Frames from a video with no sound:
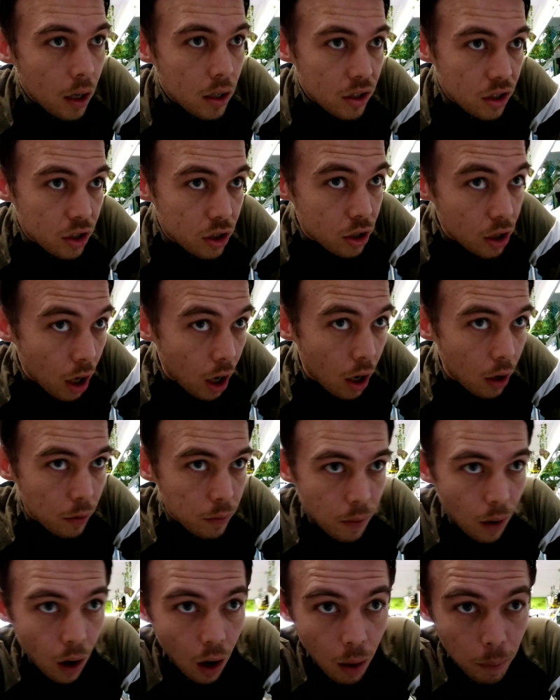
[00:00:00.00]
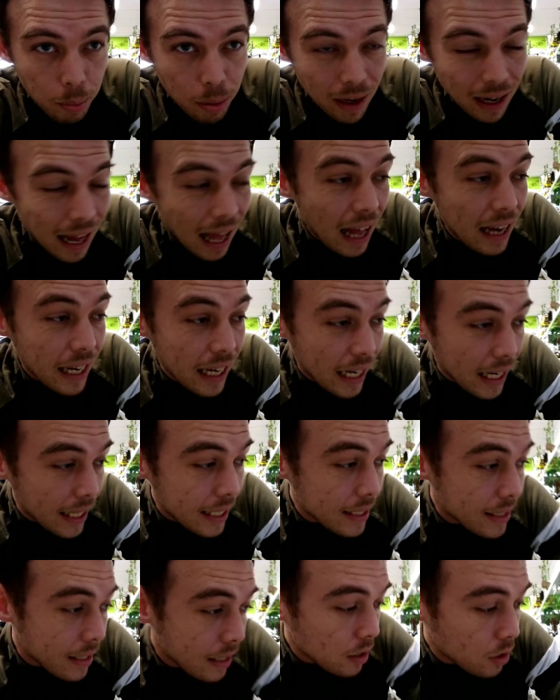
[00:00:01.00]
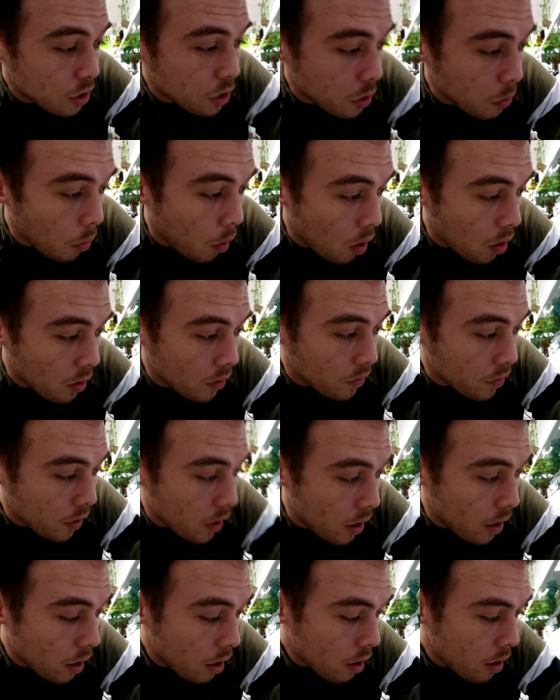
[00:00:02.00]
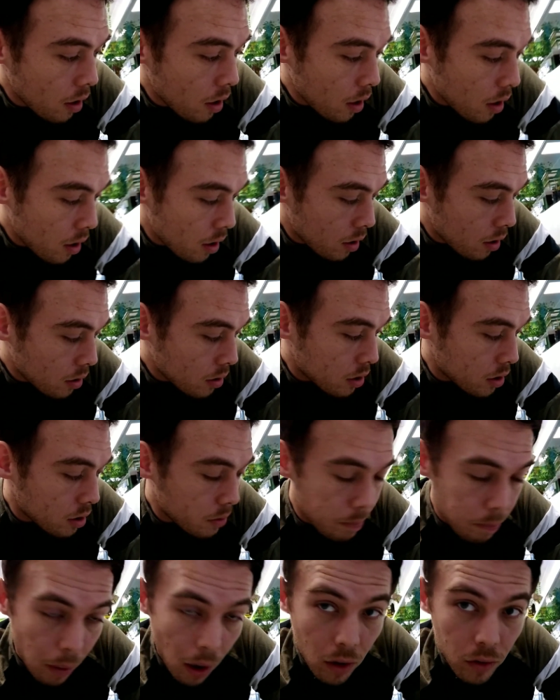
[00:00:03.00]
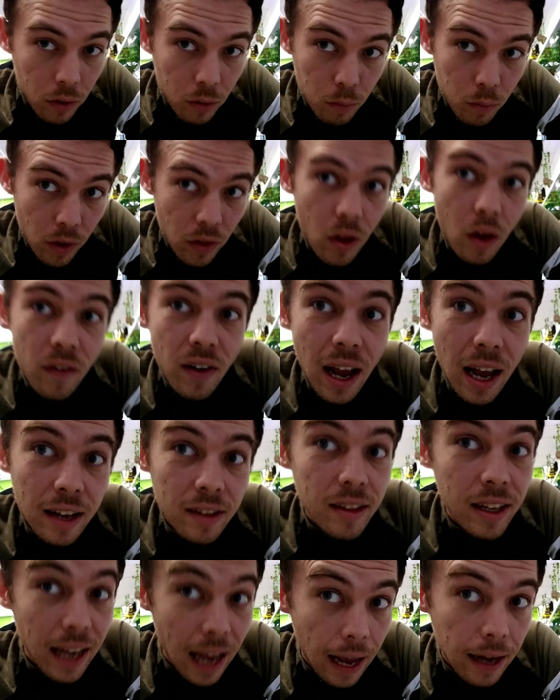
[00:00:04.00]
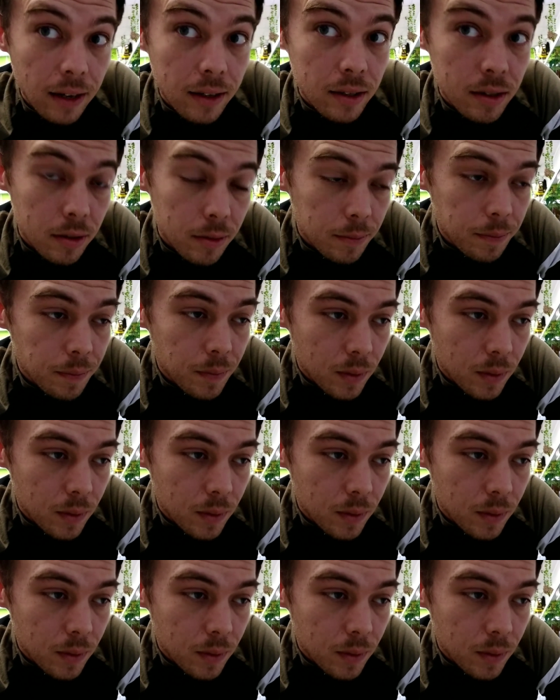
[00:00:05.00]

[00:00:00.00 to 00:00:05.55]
So our plan is to either spot them when they've laid the eggs,